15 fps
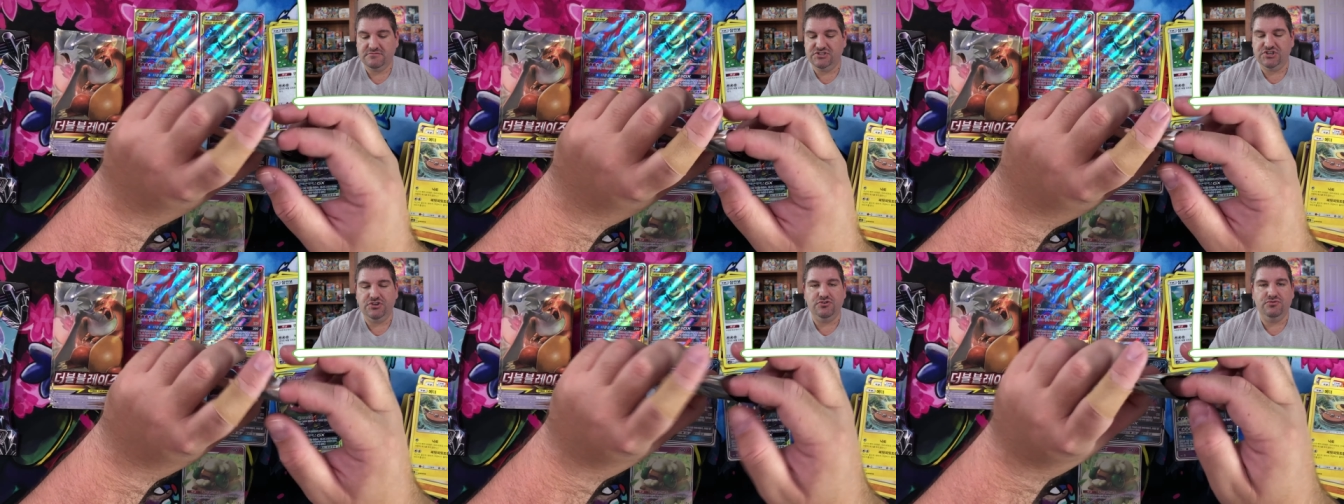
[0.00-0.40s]

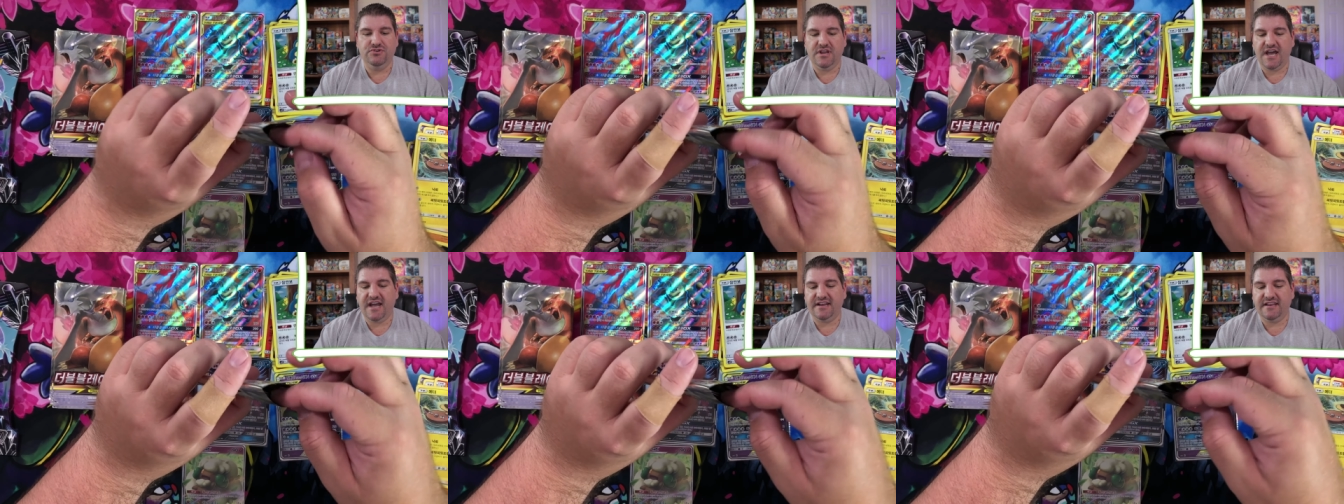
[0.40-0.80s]
do you
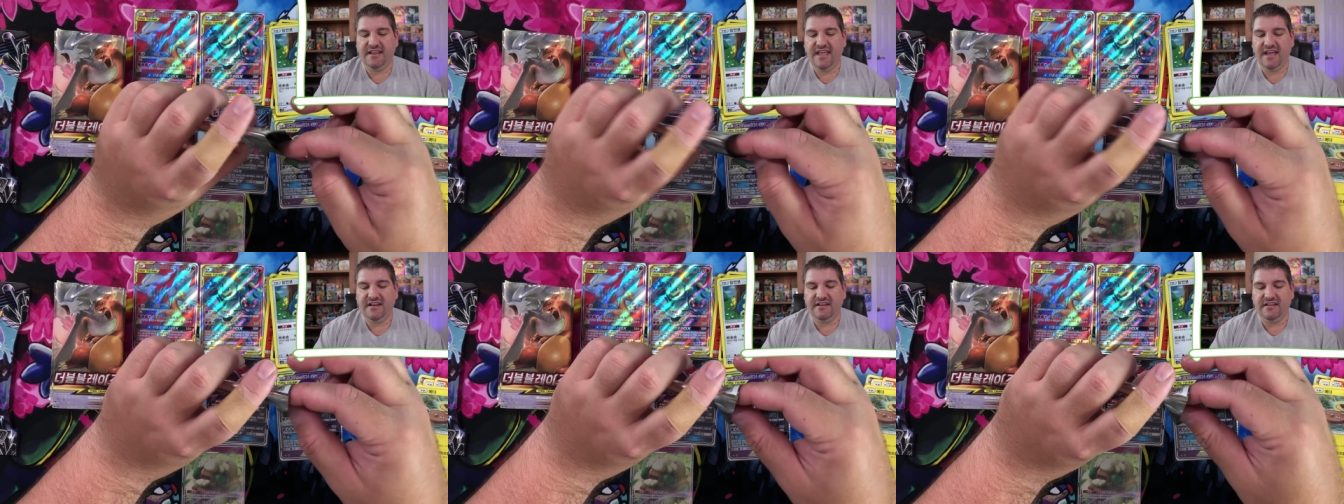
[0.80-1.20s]
not
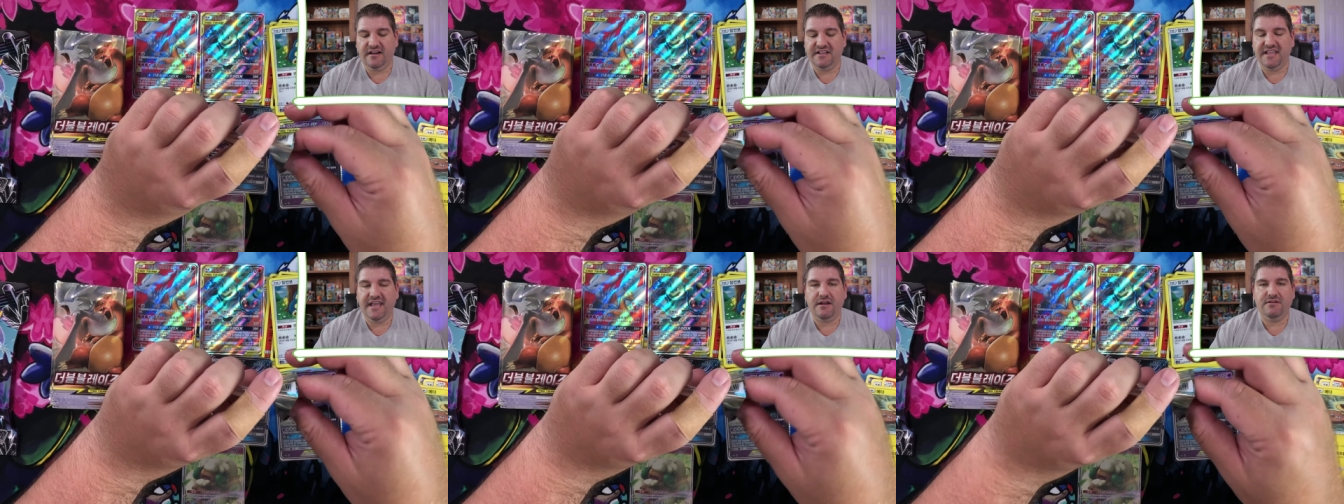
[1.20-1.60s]
get
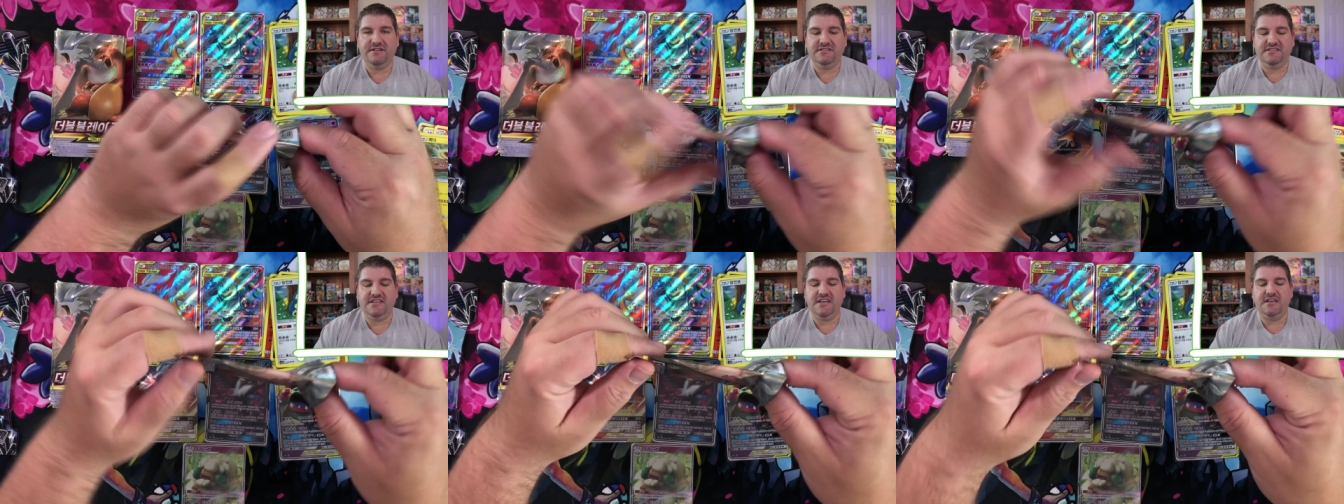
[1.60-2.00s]
a
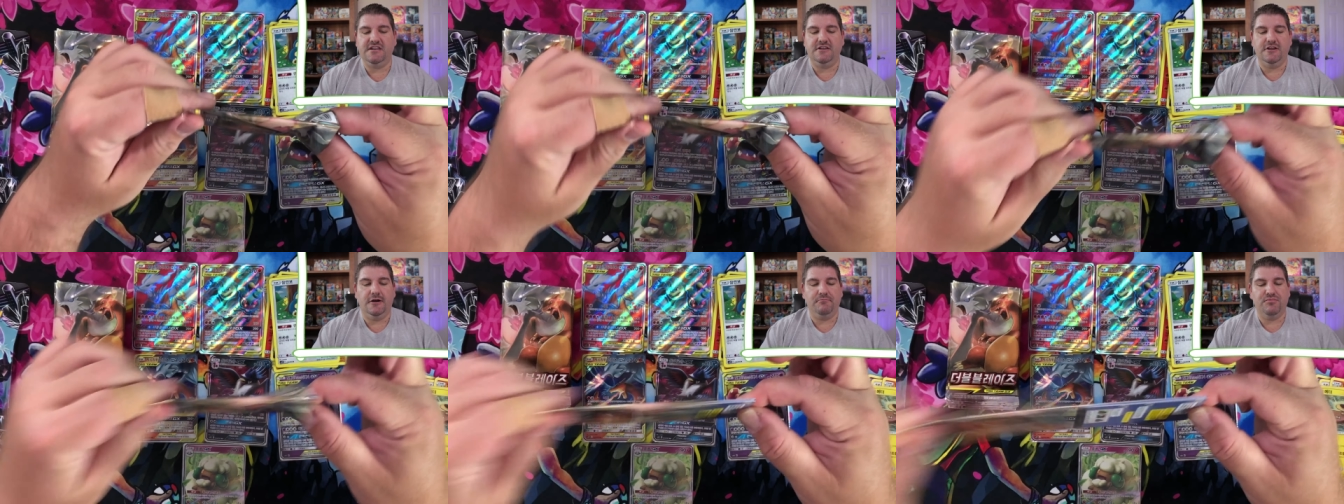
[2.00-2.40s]
guaranteed
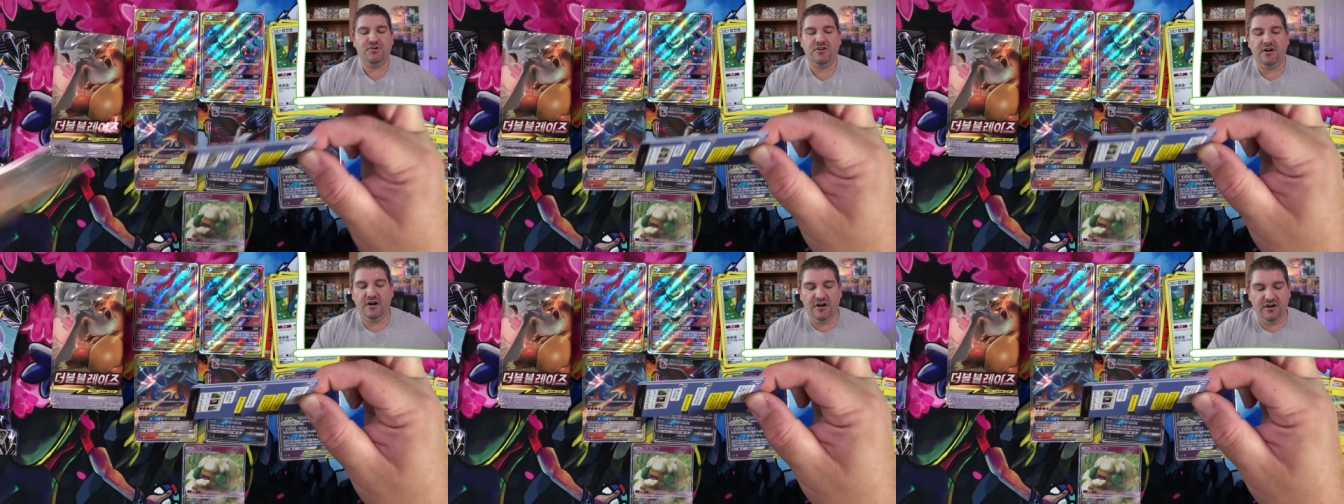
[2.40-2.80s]

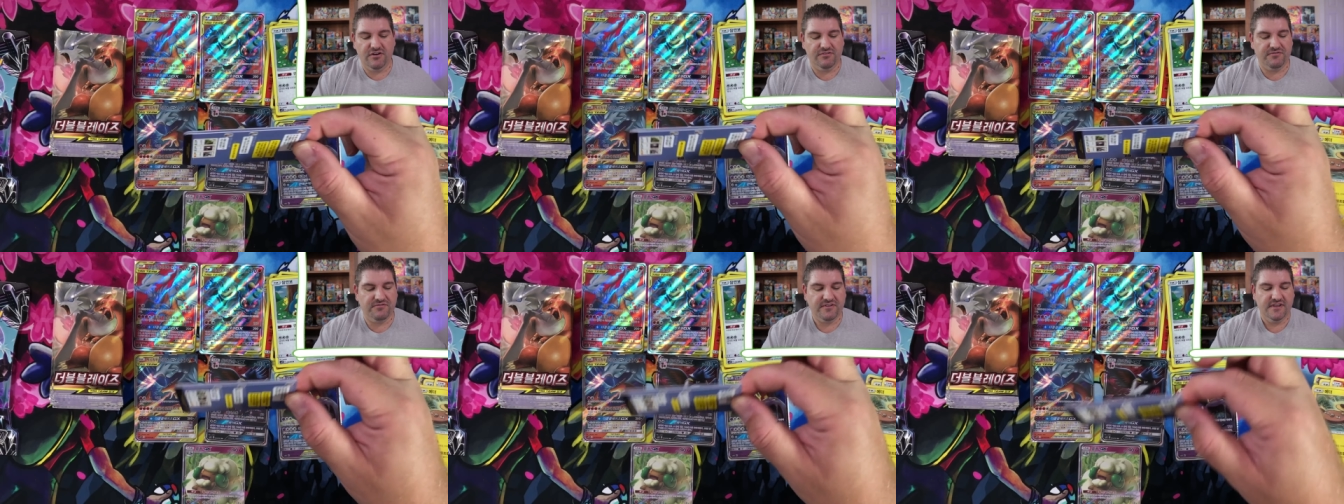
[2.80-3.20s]
number
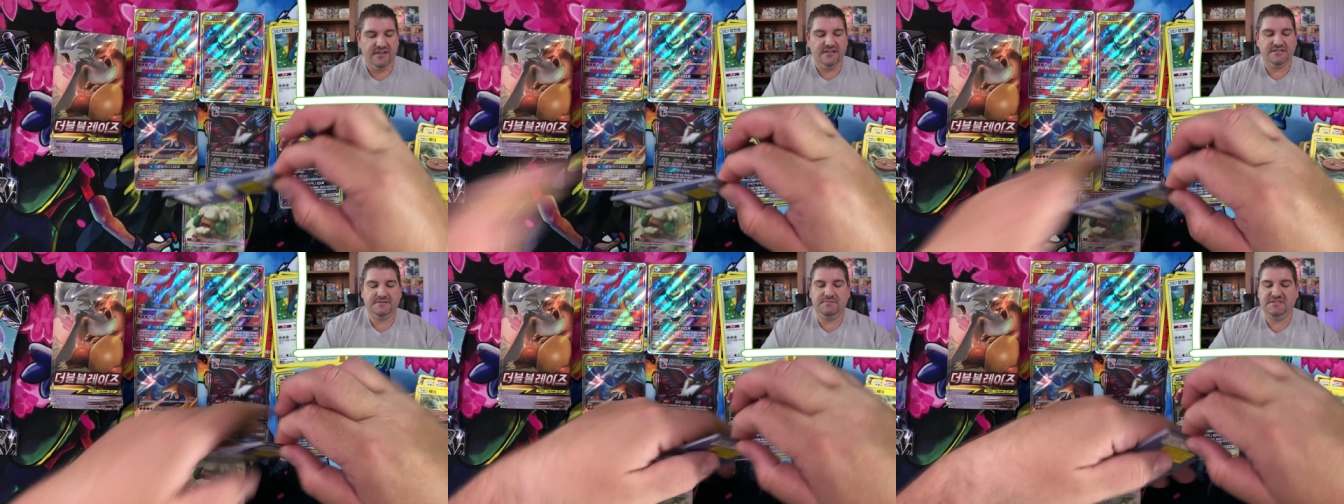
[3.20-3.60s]
of
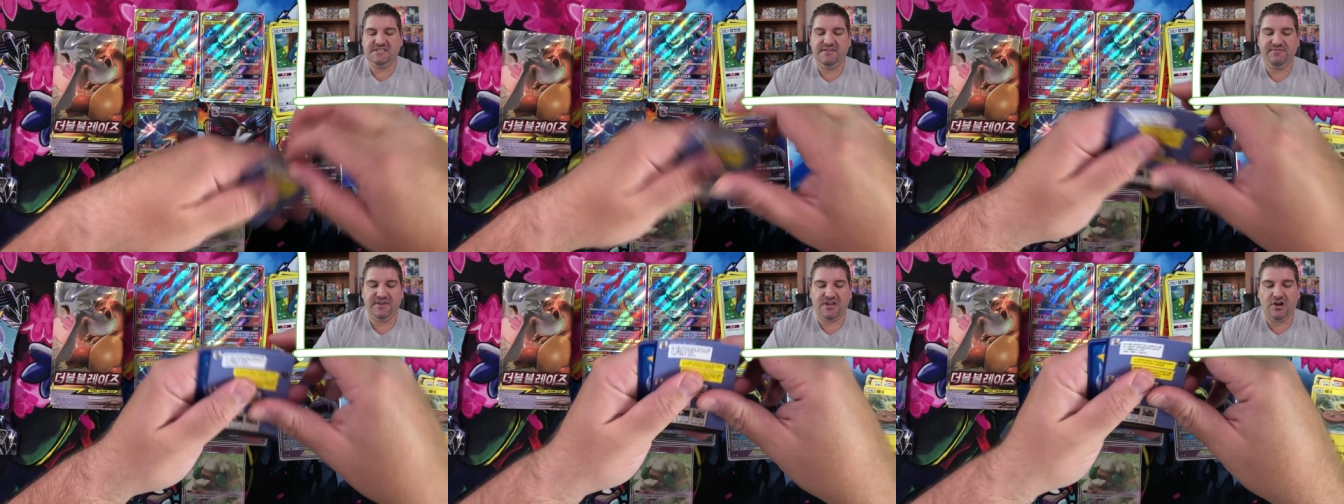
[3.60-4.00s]

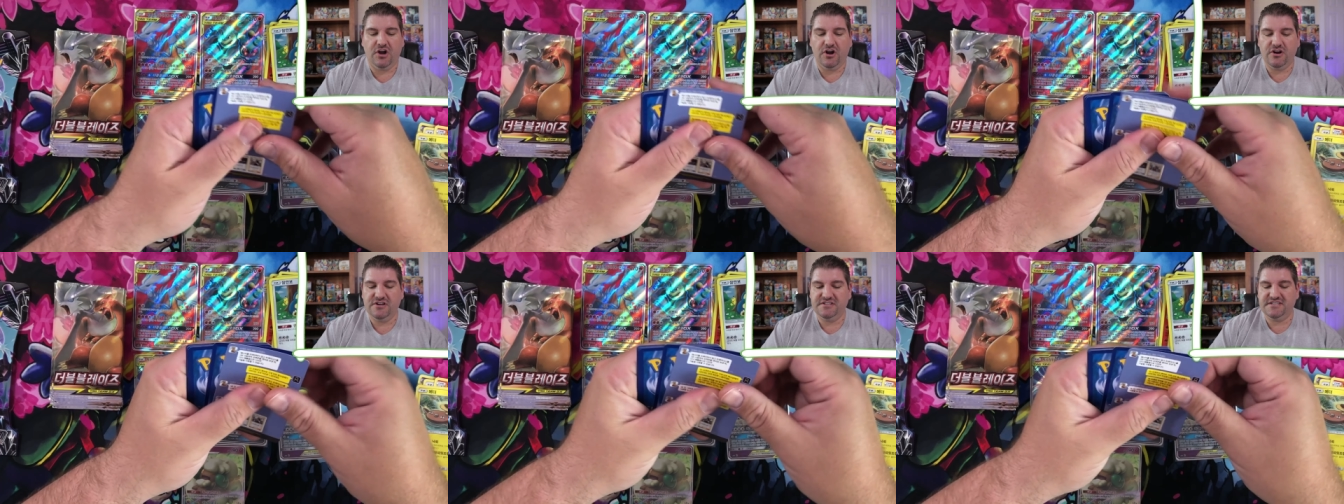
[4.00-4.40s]
specific
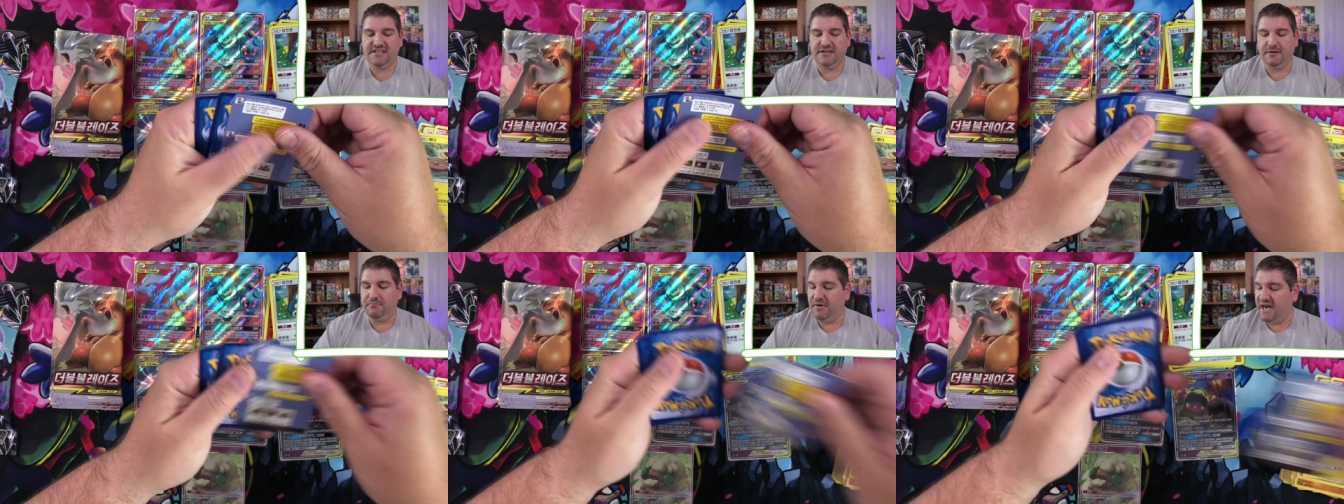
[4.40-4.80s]
cards
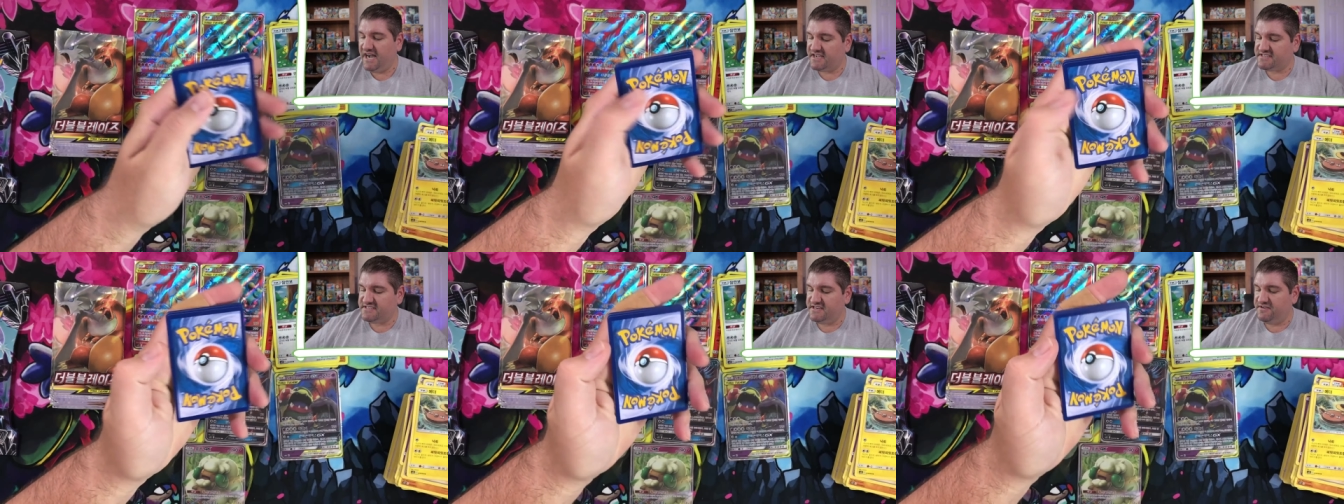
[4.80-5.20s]
in a
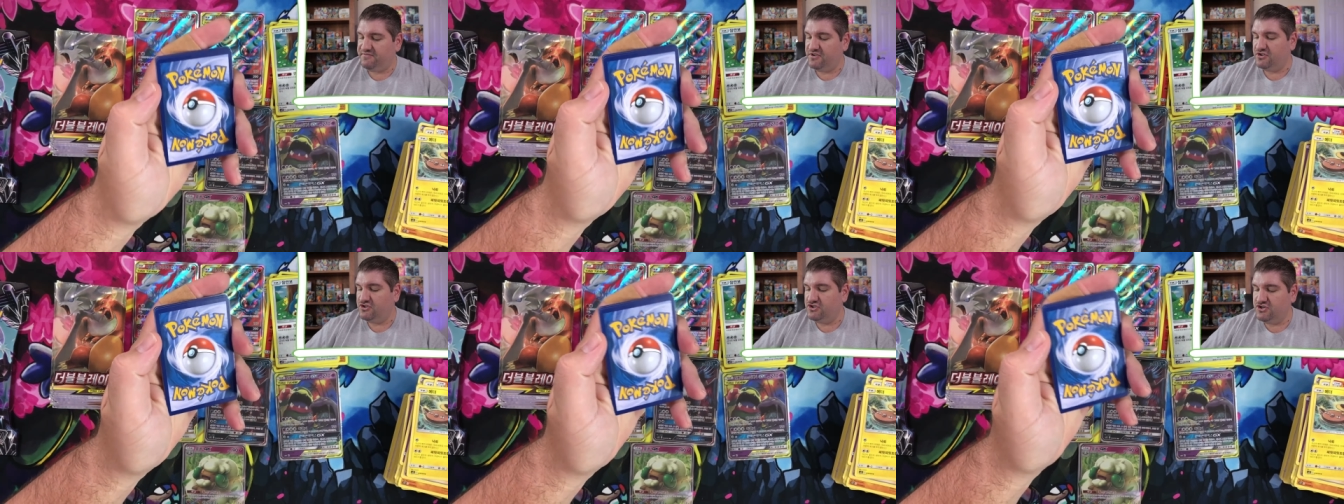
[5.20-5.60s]
box? And if
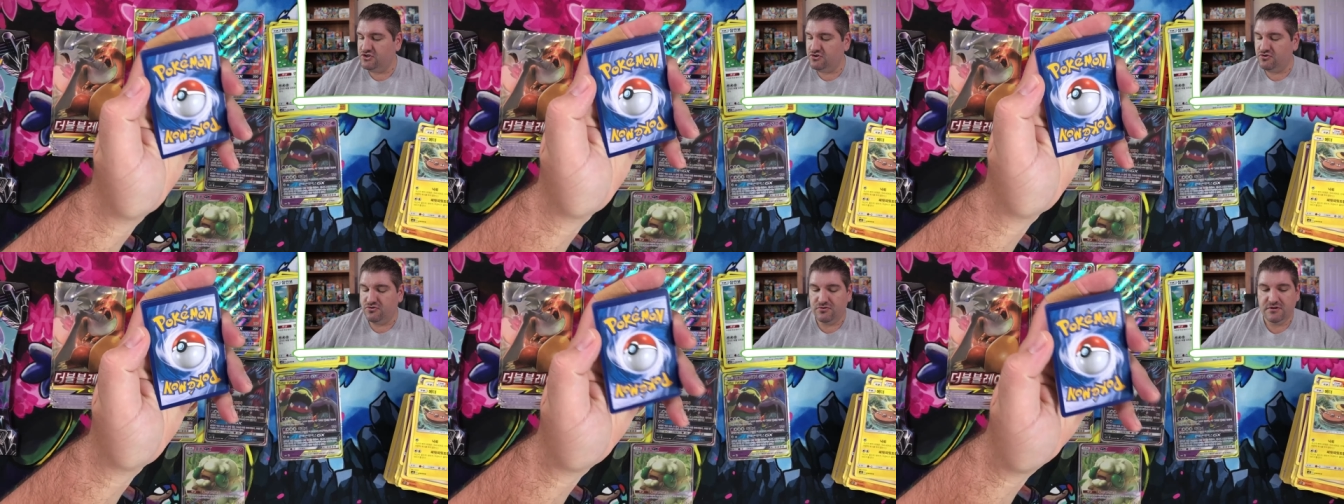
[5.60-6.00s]
you
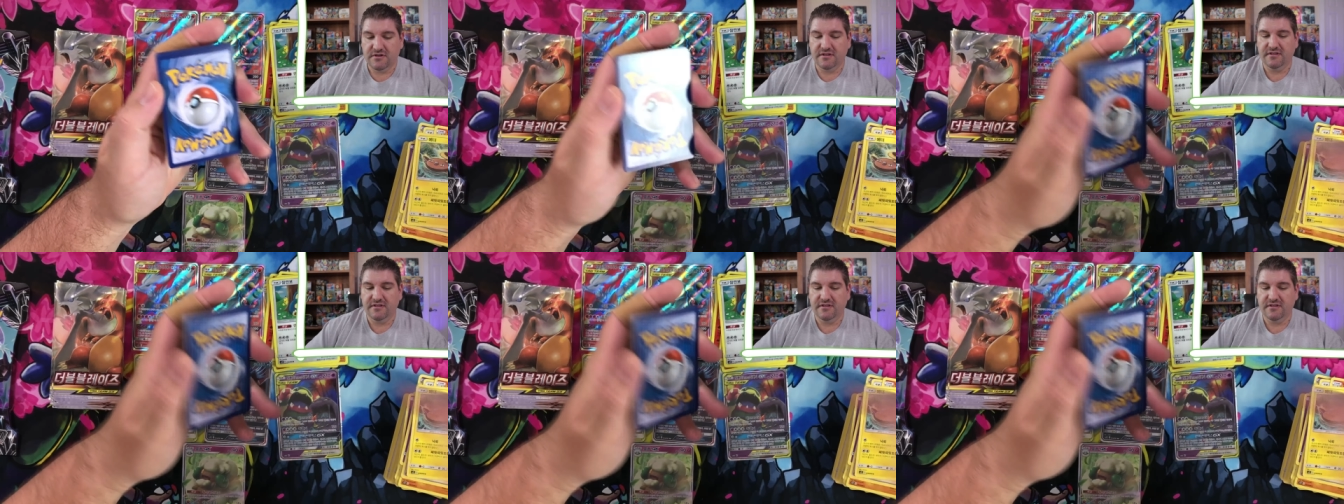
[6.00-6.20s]
do,